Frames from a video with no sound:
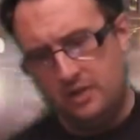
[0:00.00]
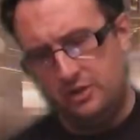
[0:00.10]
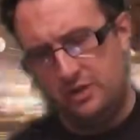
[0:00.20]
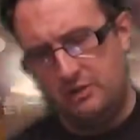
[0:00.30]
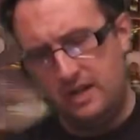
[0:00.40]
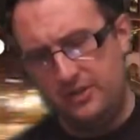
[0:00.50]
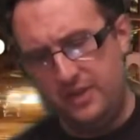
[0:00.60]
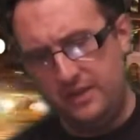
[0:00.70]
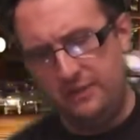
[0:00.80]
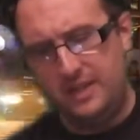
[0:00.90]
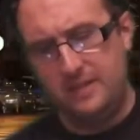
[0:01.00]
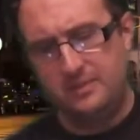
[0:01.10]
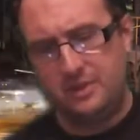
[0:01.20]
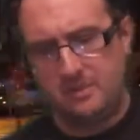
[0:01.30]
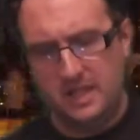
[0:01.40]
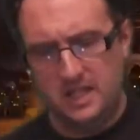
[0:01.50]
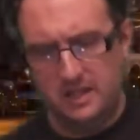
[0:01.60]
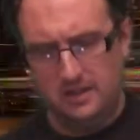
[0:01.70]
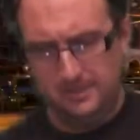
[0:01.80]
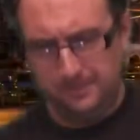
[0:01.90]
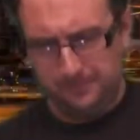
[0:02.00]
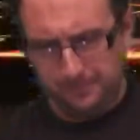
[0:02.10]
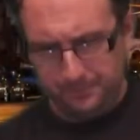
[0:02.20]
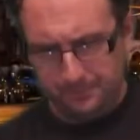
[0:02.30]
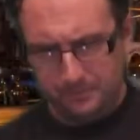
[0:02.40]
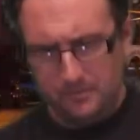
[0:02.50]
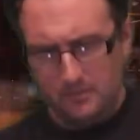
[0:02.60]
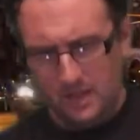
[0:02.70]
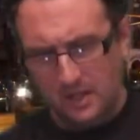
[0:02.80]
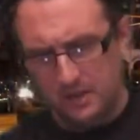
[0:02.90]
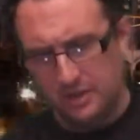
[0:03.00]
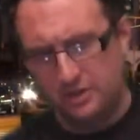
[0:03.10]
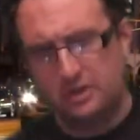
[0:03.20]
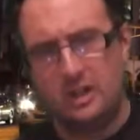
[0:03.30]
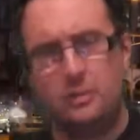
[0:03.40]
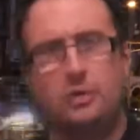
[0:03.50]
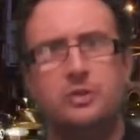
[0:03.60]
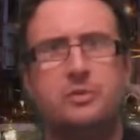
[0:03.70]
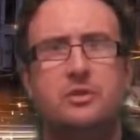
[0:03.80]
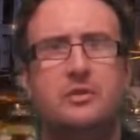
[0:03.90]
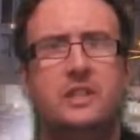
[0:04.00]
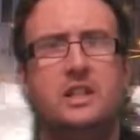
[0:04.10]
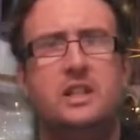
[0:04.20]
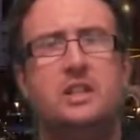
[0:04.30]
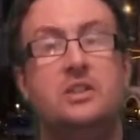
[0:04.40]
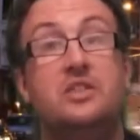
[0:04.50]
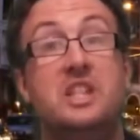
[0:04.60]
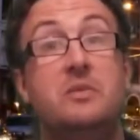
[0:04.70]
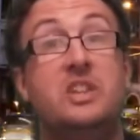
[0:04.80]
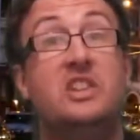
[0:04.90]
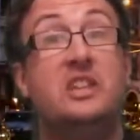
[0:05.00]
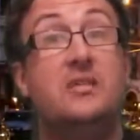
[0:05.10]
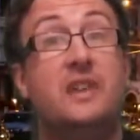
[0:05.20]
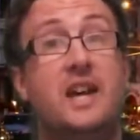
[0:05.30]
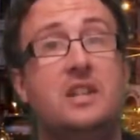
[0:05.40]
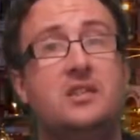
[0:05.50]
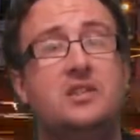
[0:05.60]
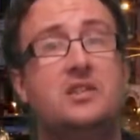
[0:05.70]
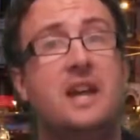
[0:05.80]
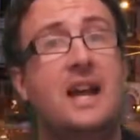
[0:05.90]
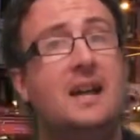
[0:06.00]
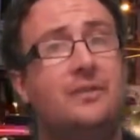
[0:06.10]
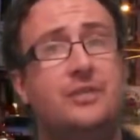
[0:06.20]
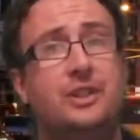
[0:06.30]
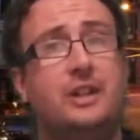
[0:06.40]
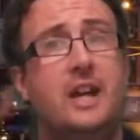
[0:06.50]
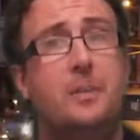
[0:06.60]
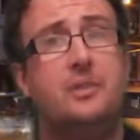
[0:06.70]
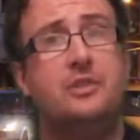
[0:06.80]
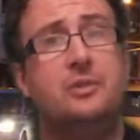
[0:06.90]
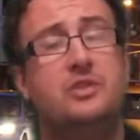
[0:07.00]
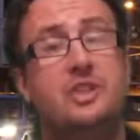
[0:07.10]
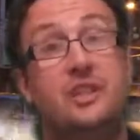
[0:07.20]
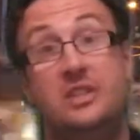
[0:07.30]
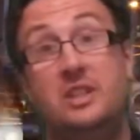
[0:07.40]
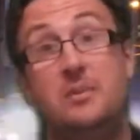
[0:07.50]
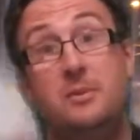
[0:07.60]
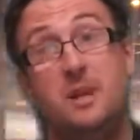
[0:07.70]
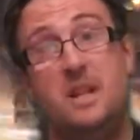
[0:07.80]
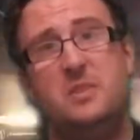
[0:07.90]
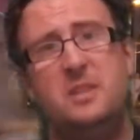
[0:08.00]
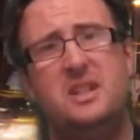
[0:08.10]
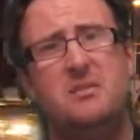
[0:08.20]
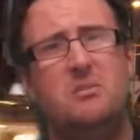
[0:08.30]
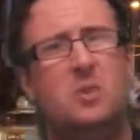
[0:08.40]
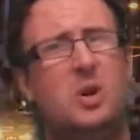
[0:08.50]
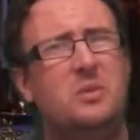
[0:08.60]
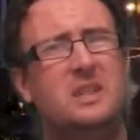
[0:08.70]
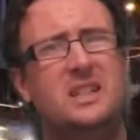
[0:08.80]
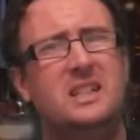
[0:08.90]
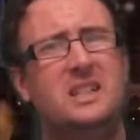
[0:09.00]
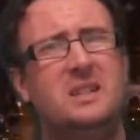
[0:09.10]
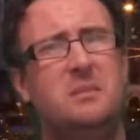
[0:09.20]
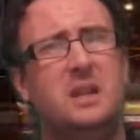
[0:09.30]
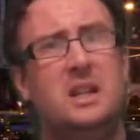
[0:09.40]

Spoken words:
So I think for them to make another Star Wars movie, continuing the events after Episode 6, and keep in mind it's been, what, nearly